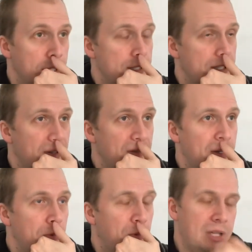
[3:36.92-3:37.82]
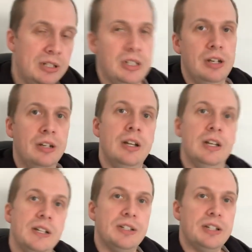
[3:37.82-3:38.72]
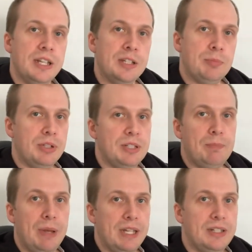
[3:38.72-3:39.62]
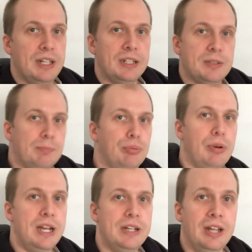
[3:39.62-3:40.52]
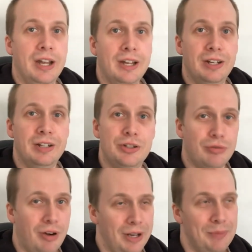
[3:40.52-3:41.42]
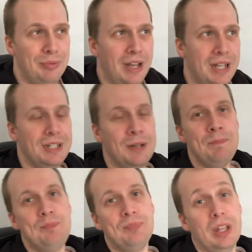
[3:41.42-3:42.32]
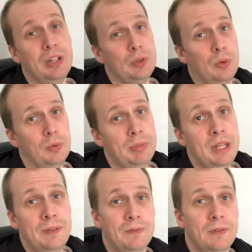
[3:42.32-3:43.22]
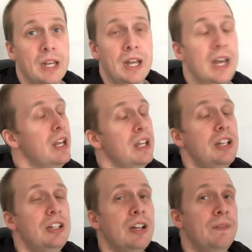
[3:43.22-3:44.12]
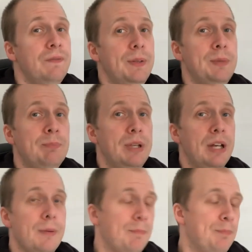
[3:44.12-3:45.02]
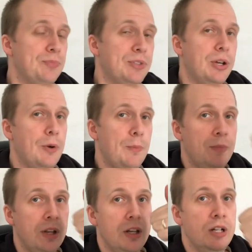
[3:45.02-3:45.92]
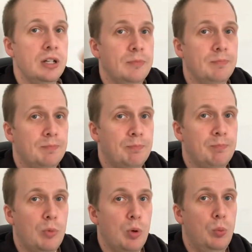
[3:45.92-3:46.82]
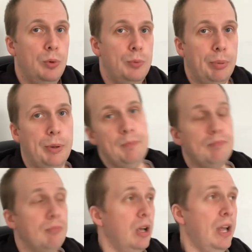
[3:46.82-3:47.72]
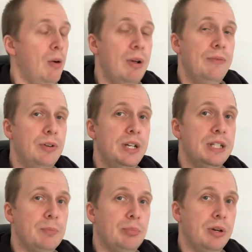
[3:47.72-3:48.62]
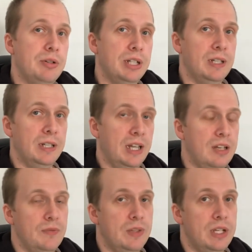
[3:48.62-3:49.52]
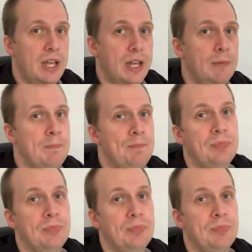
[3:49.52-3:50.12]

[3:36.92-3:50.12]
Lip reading: So well done, Sainsbury's Basics bread, dry bread and corned beef. You done filled me up. So whoop. However, it is approaching the end of the day.